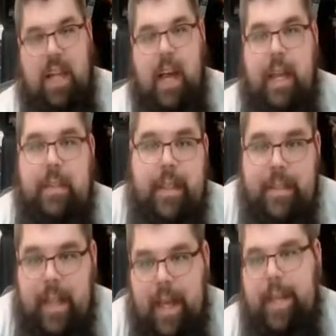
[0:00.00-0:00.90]
lying
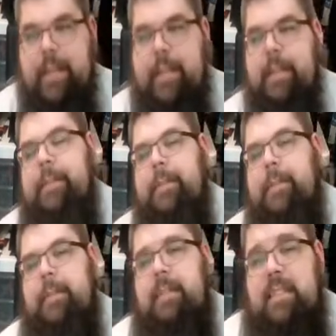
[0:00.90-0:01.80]
like that.
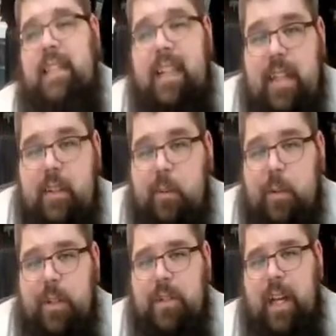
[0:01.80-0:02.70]
It's not the end of the
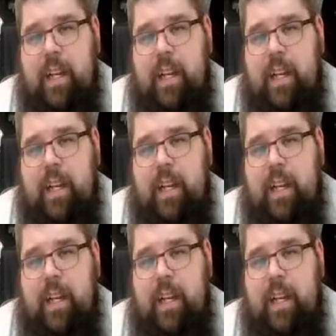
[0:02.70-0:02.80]
world.